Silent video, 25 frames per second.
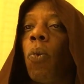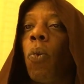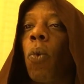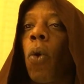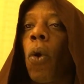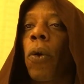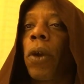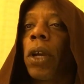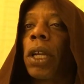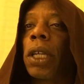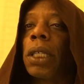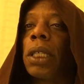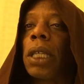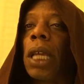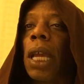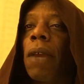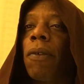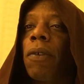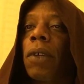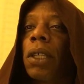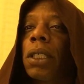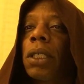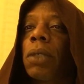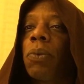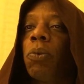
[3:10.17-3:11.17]
Warwick
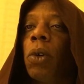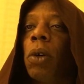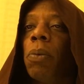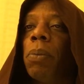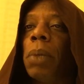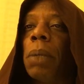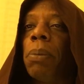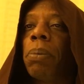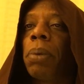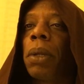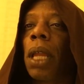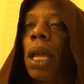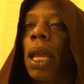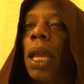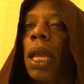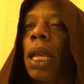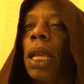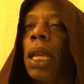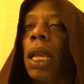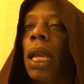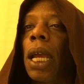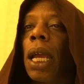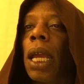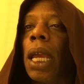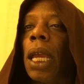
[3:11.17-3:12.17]
Davis will be
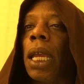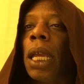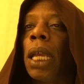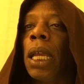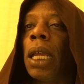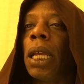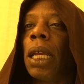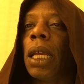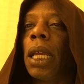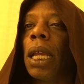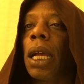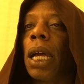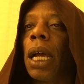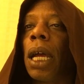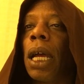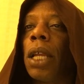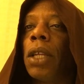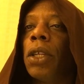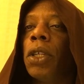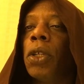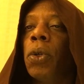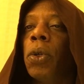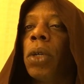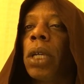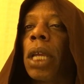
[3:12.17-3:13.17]
playing a
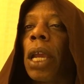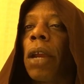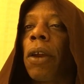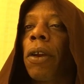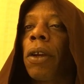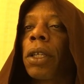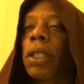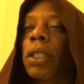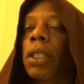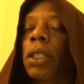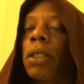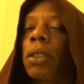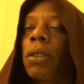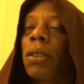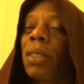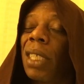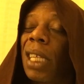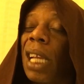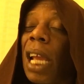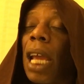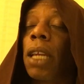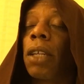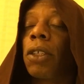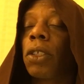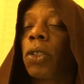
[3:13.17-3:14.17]
new character,
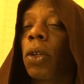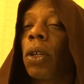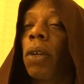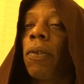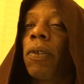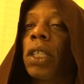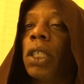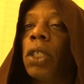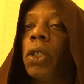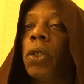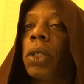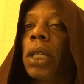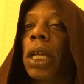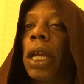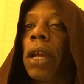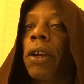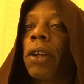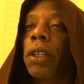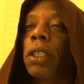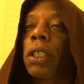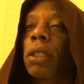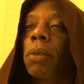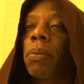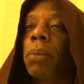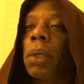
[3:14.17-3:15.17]
kind of sort of a new
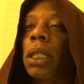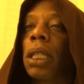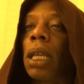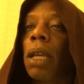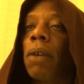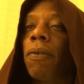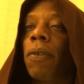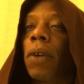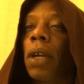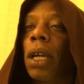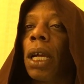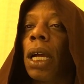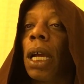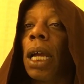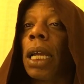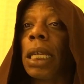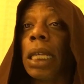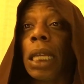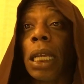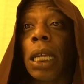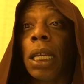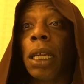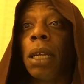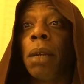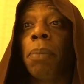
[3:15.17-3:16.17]
character, but they've
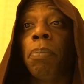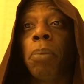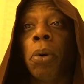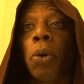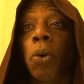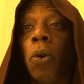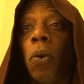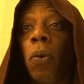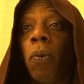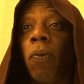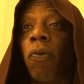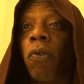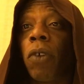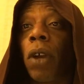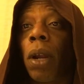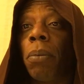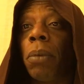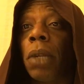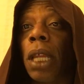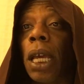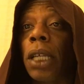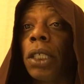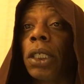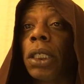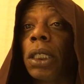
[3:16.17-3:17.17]
again pulled
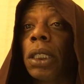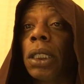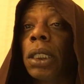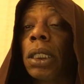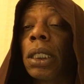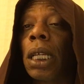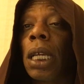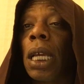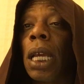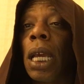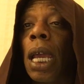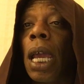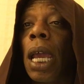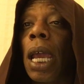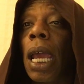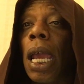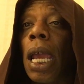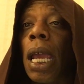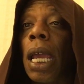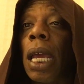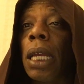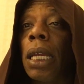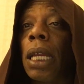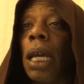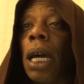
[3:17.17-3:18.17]
from Legends
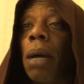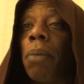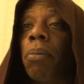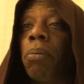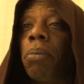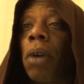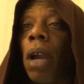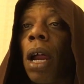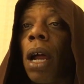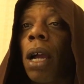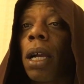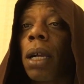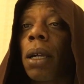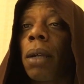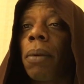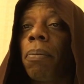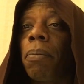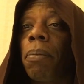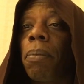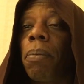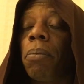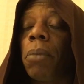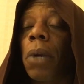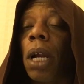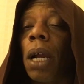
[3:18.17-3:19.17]
and brought
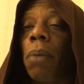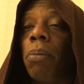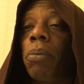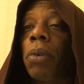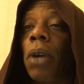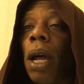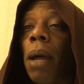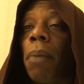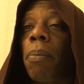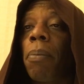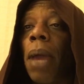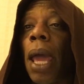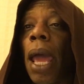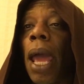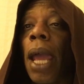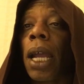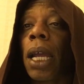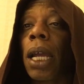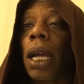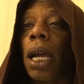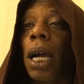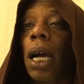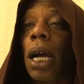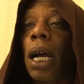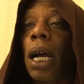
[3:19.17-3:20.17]
back